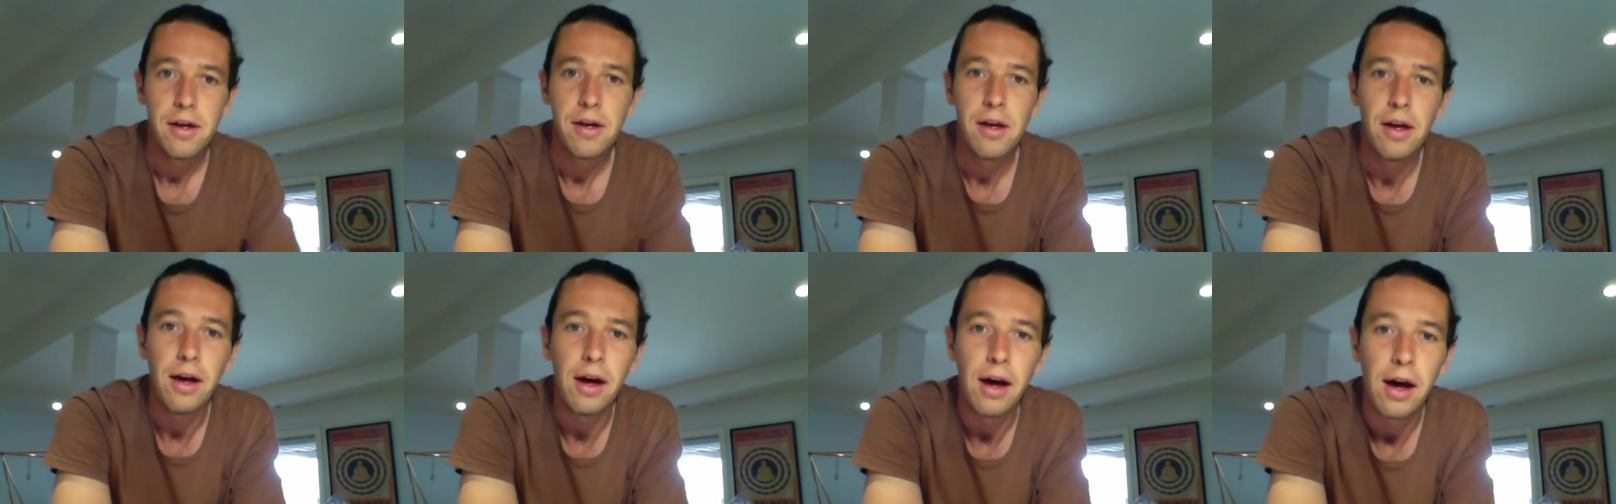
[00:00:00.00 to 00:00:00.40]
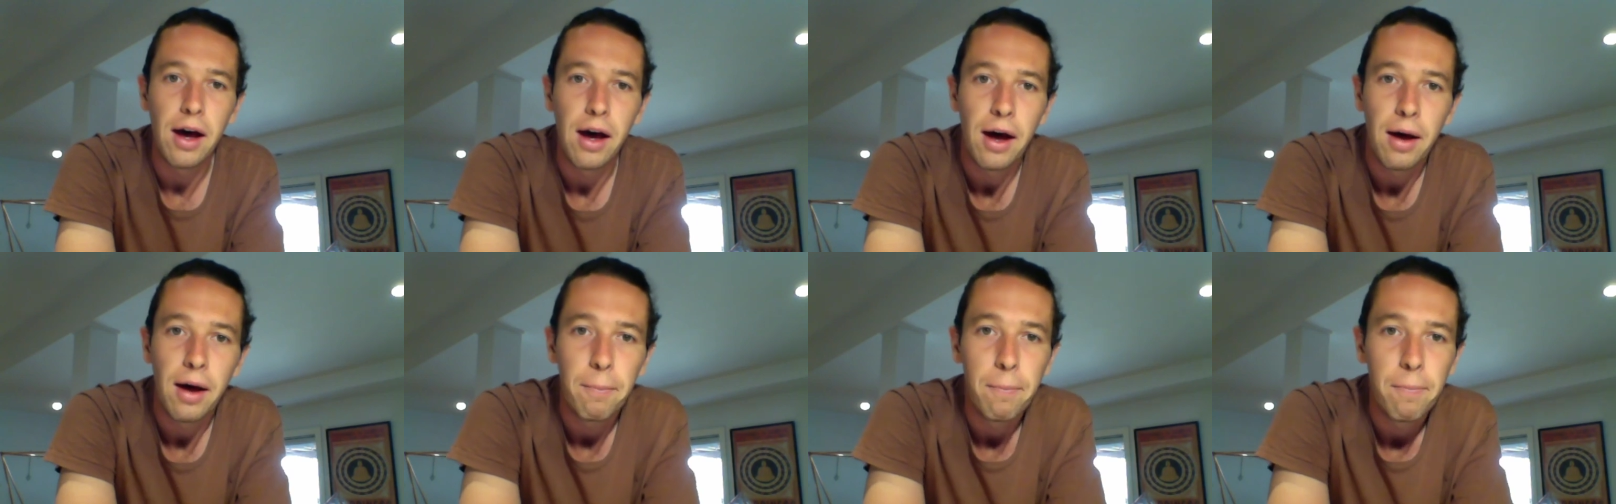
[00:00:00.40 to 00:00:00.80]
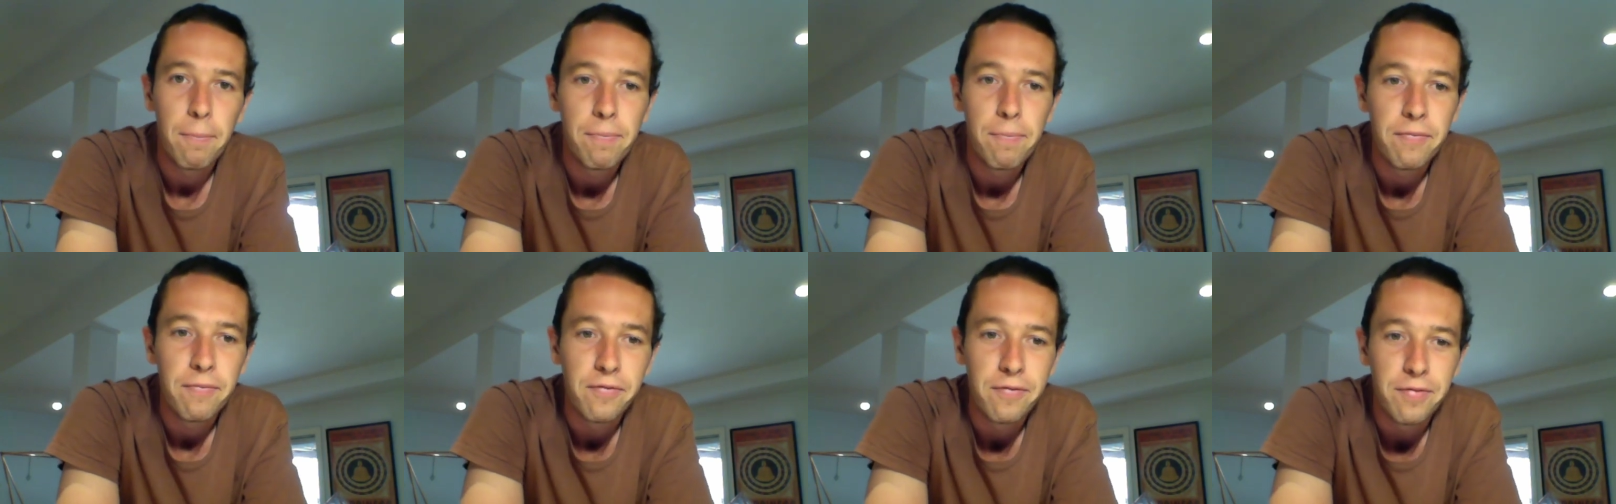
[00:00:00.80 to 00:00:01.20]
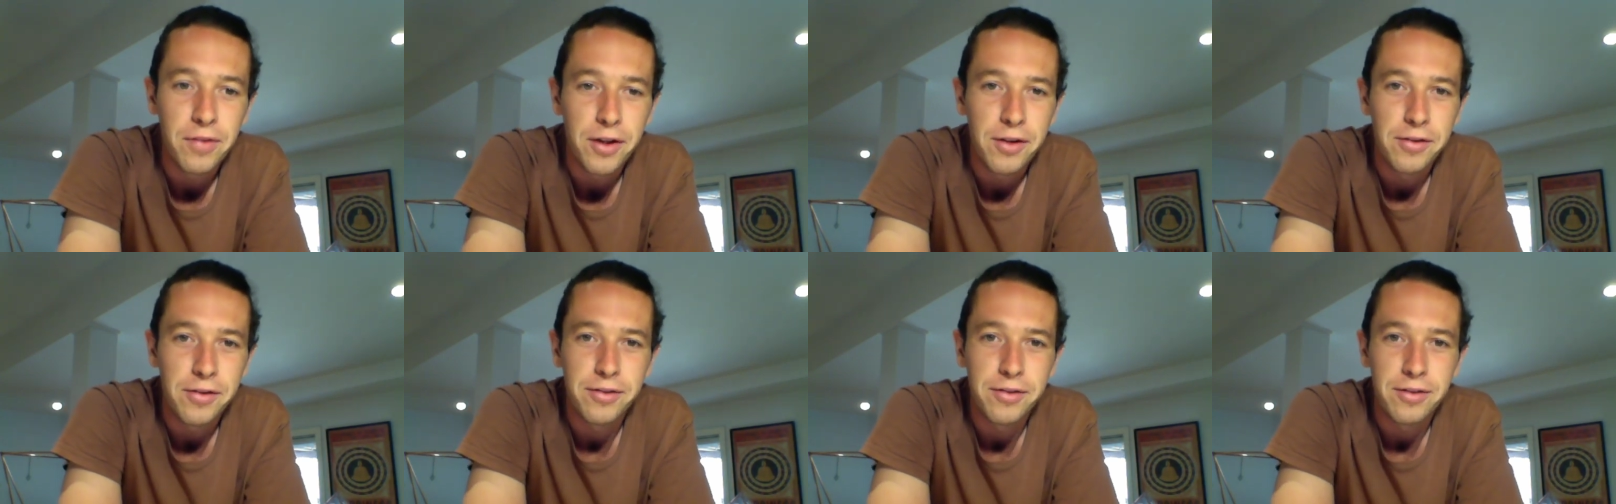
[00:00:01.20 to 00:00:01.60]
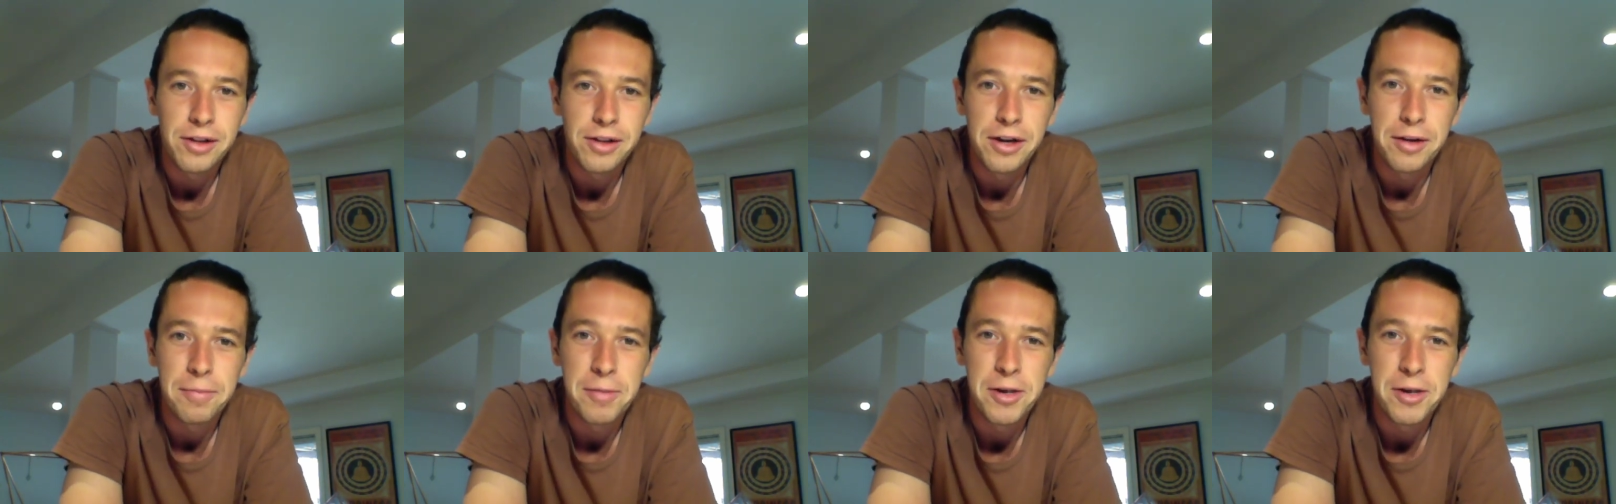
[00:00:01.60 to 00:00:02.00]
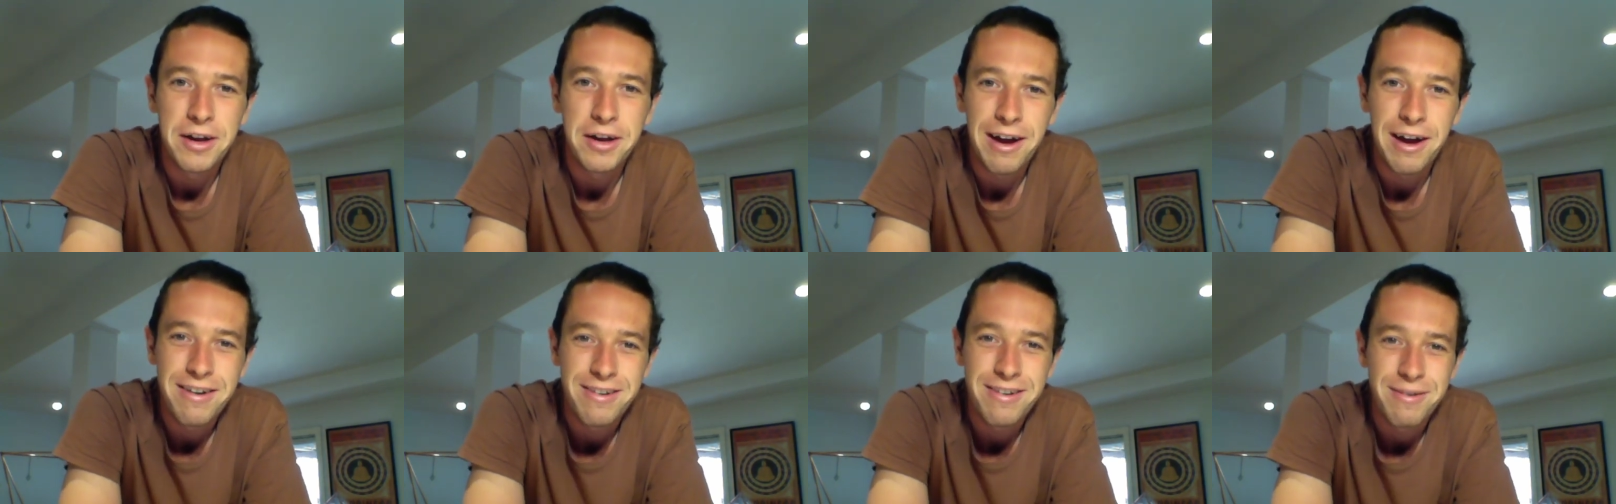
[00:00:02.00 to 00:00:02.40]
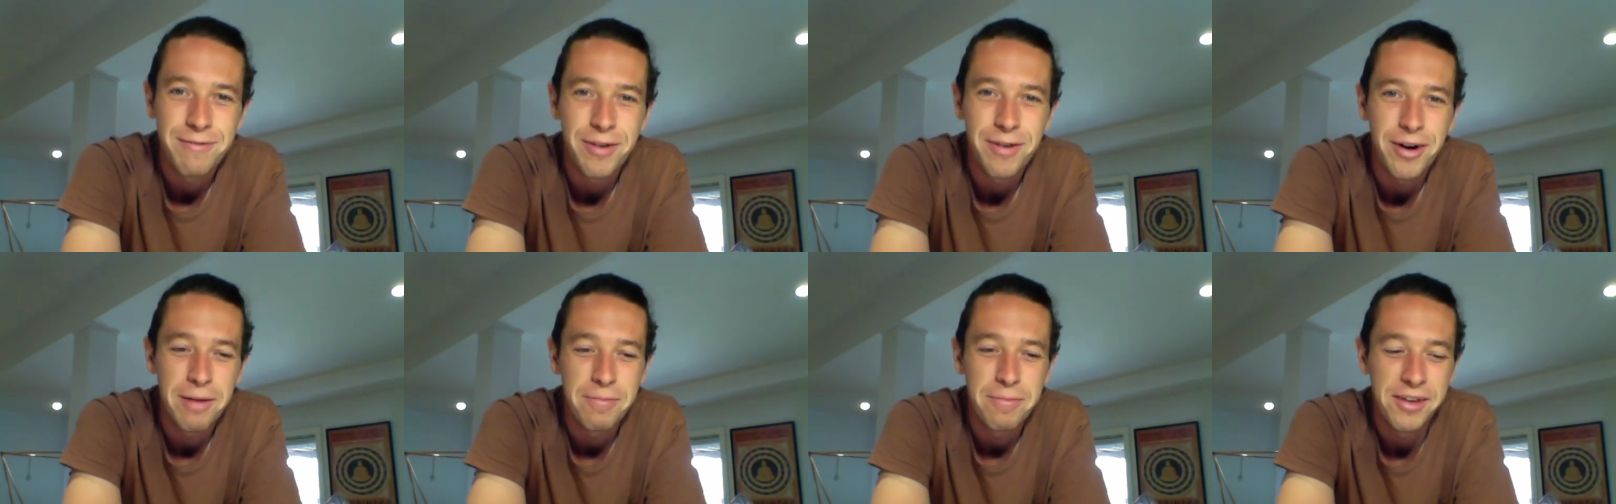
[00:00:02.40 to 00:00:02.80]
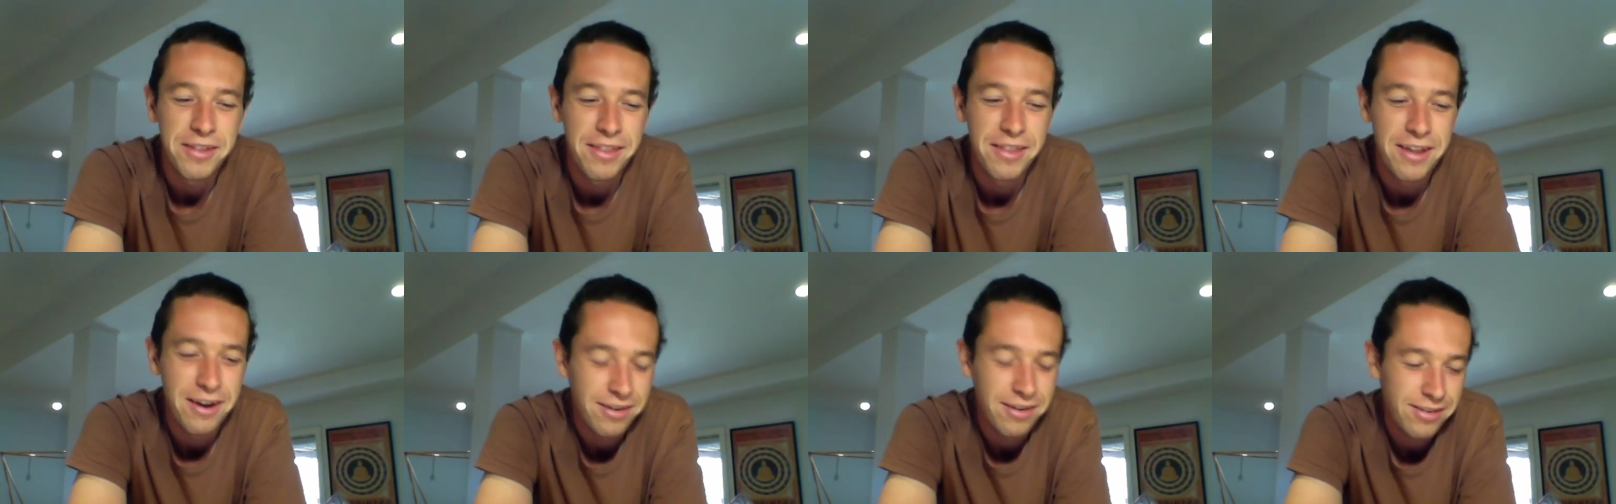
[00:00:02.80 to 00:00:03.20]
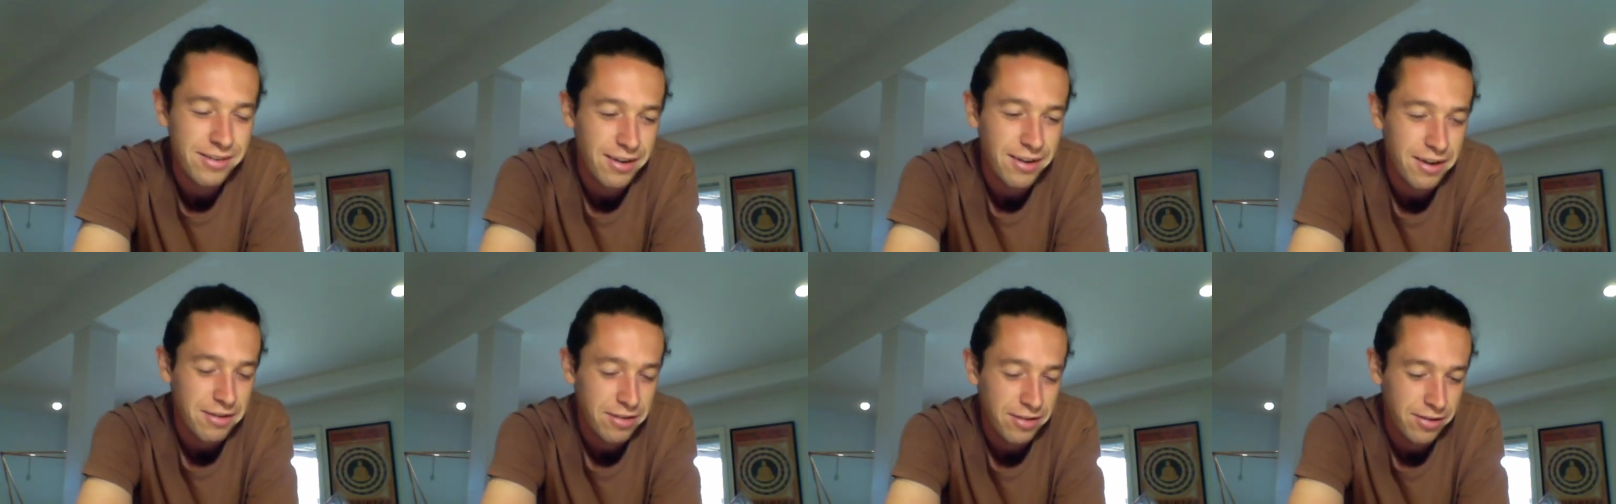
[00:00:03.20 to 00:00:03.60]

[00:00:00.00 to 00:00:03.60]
those clear communication vibes in there and such.